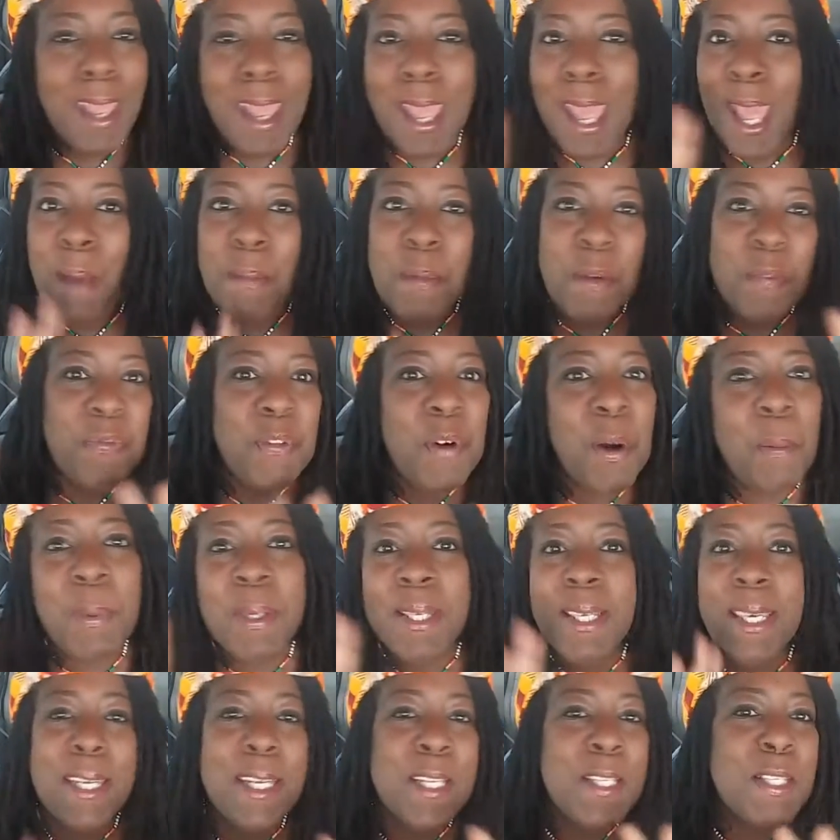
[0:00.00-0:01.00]
before we
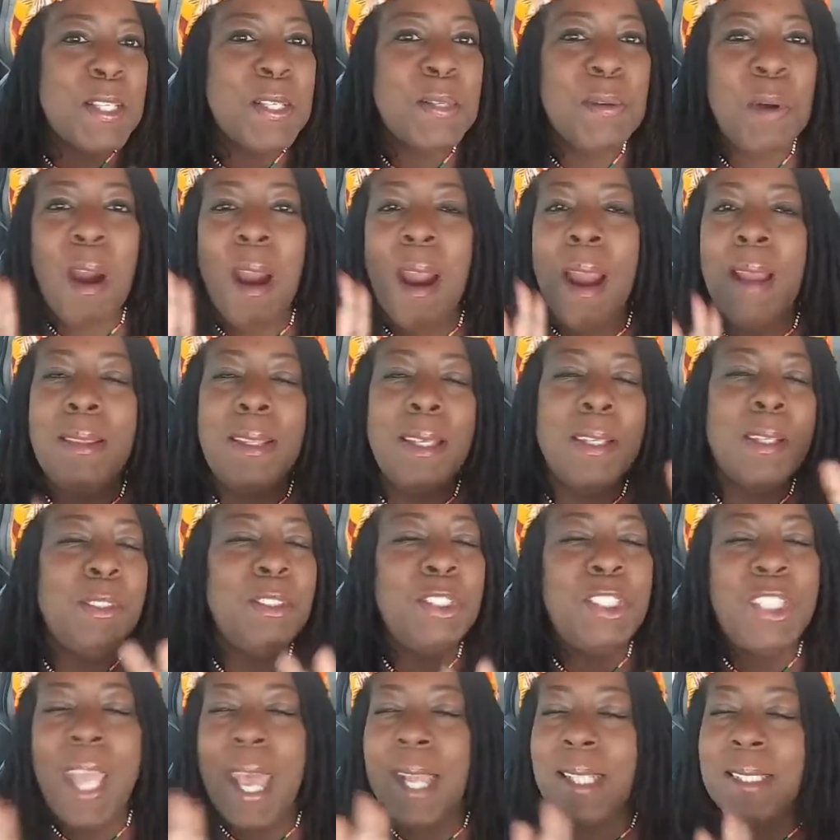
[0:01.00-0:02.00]
get into our little
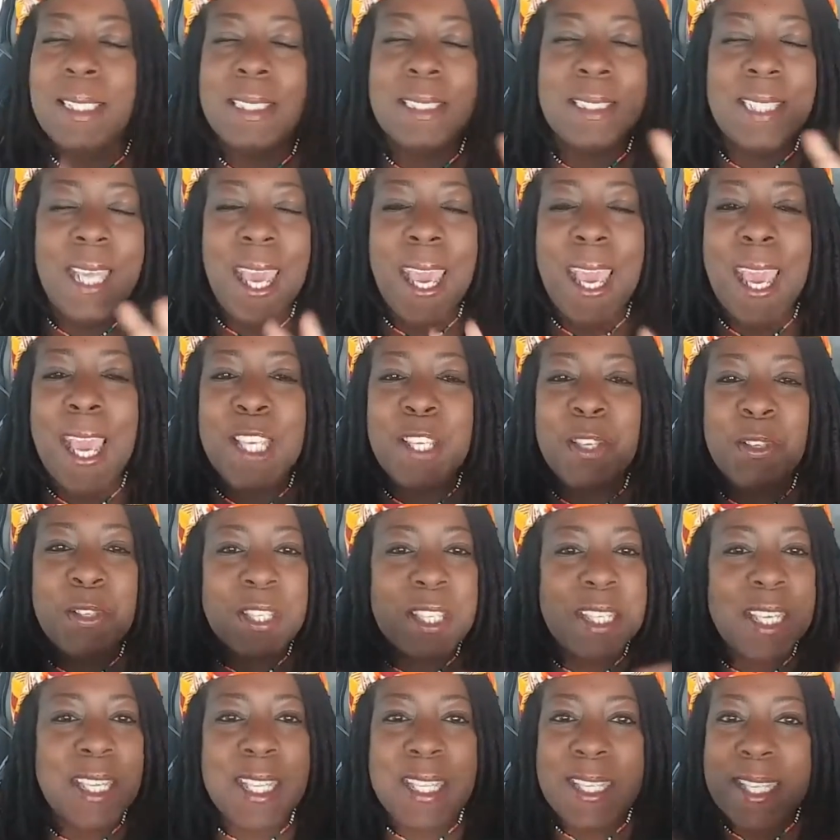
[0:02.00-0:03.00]
chat today, and you
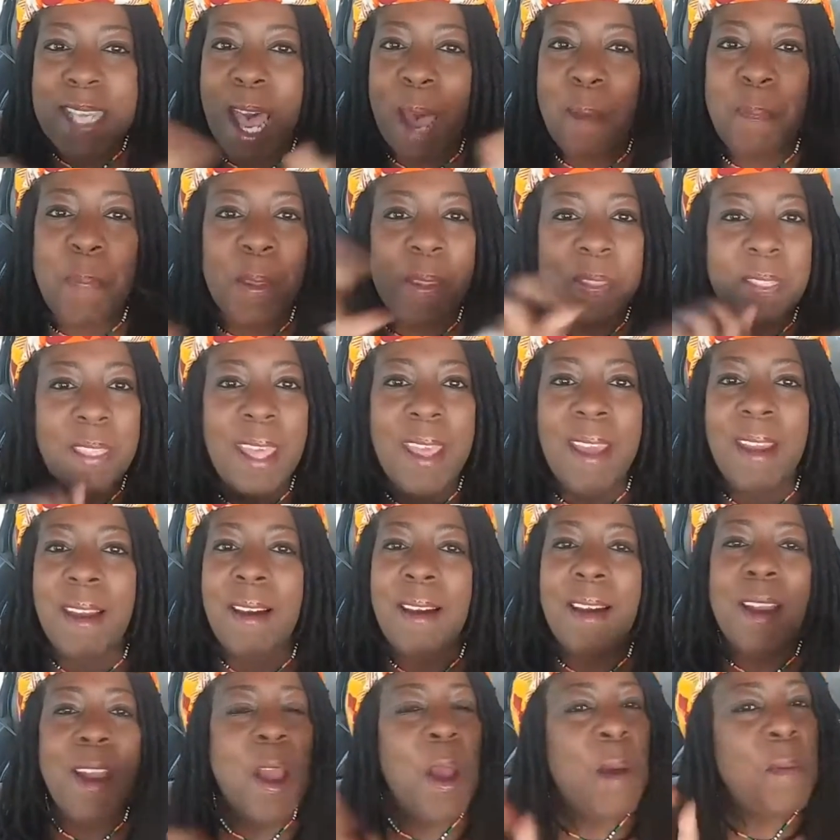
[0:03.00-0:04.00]
see the topic
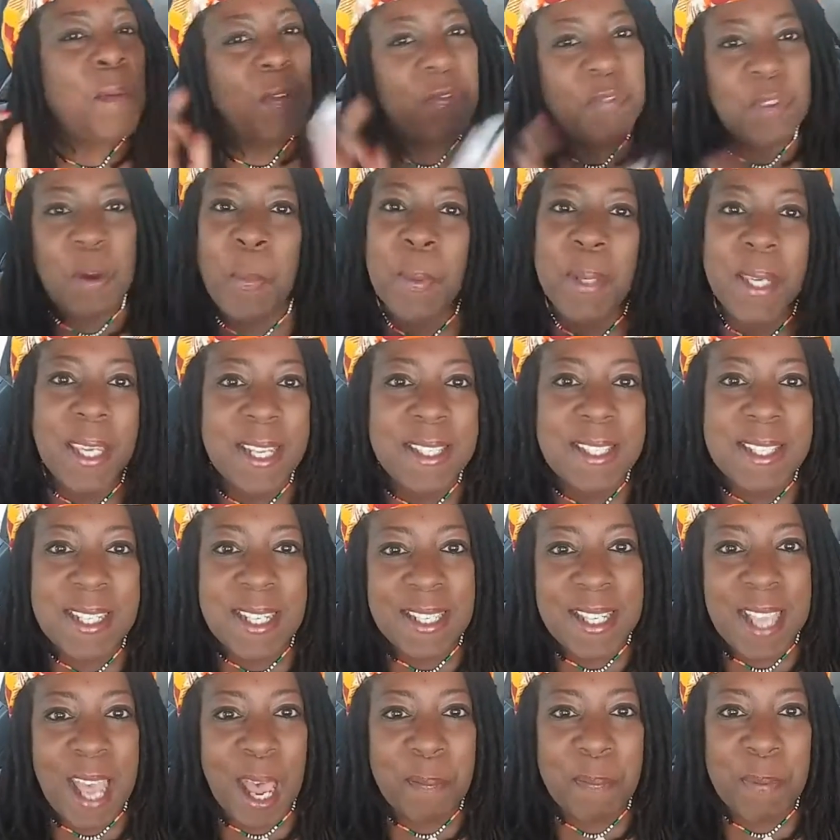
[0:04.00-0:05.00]
there, before we get into the
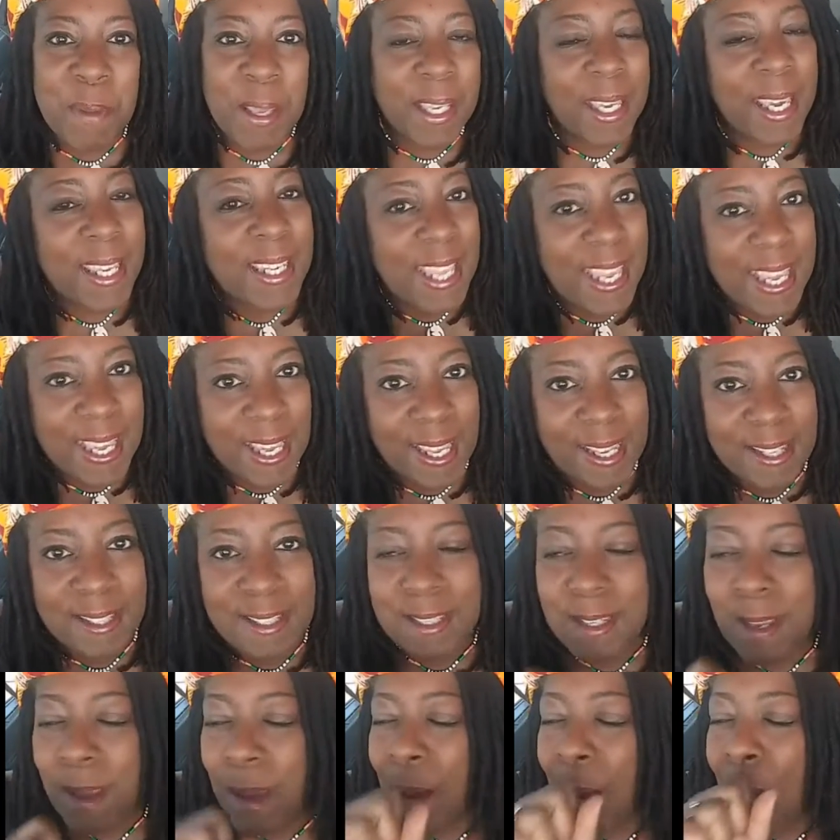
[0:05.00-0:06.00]
topic at
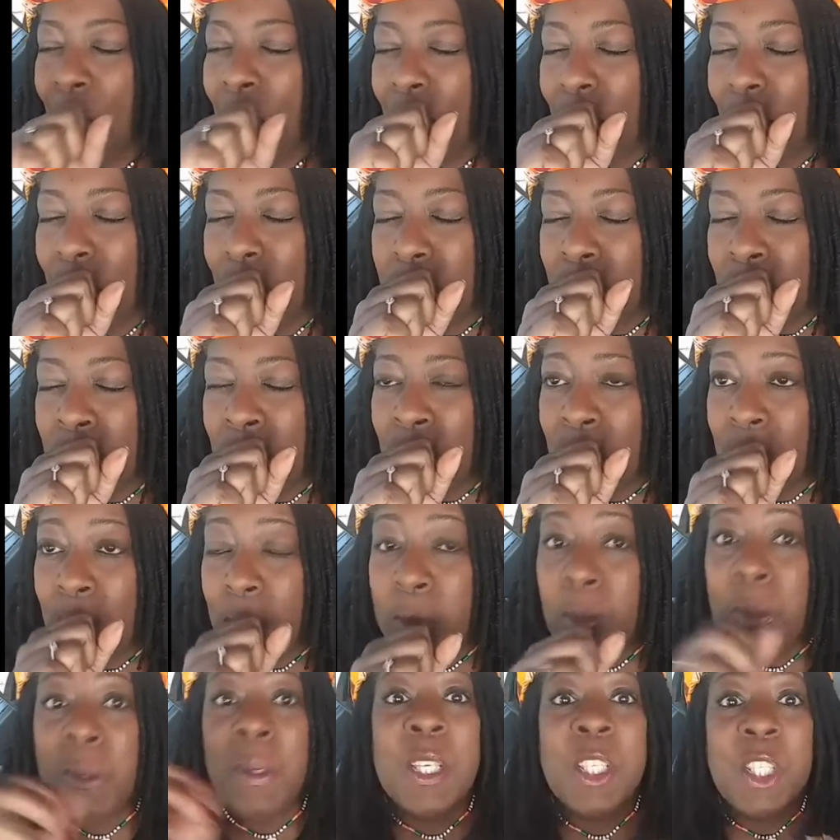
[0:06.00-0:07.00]
hand,
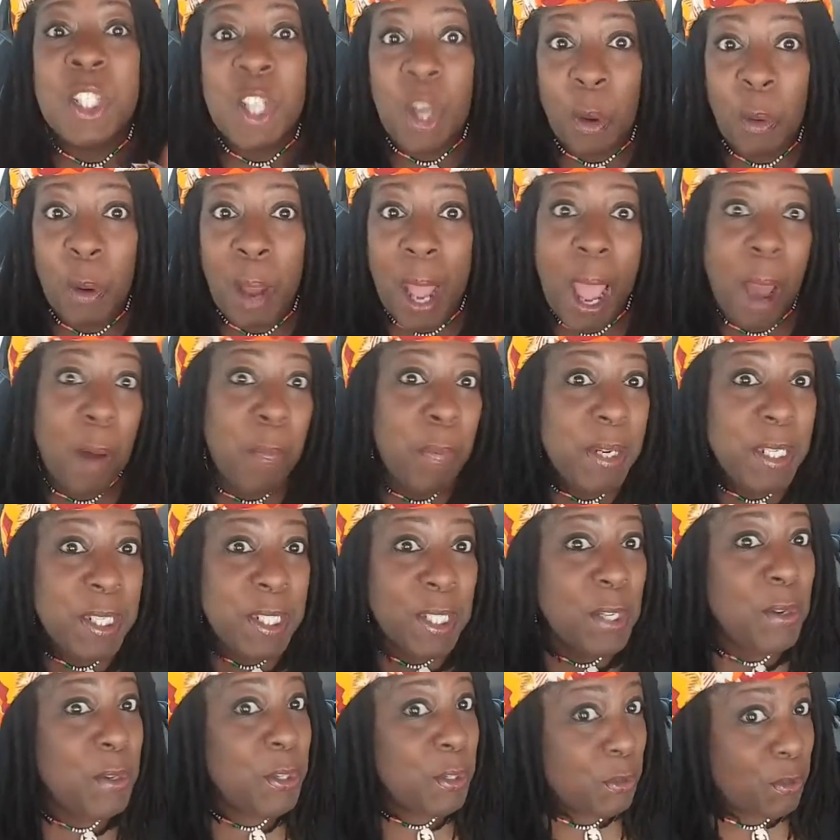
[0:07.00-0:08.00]
you know how we
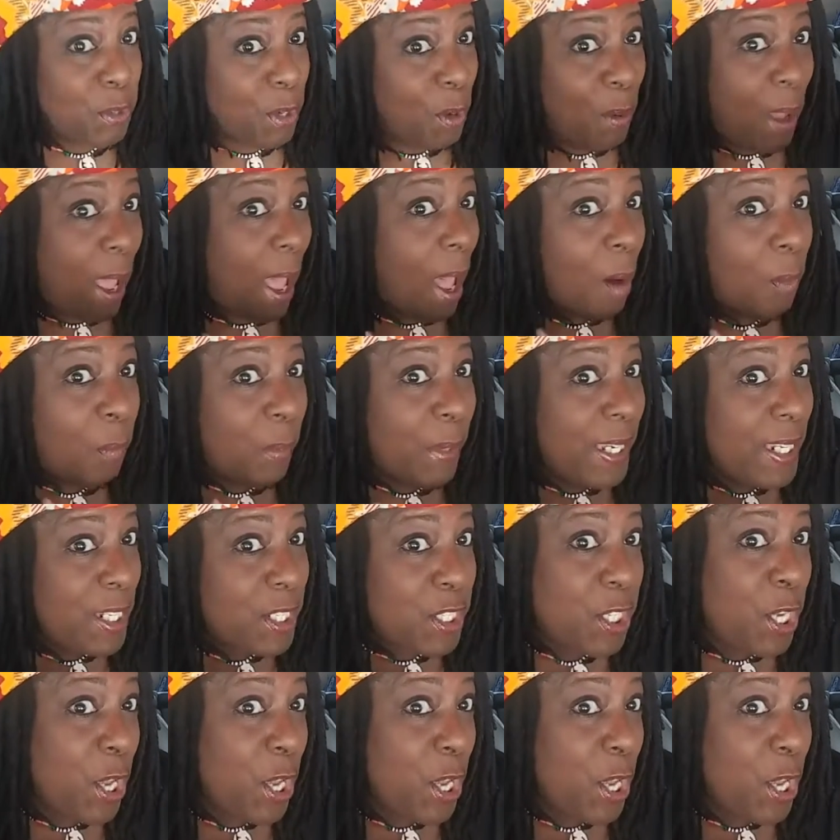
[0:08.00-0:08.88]
do. You know how we do.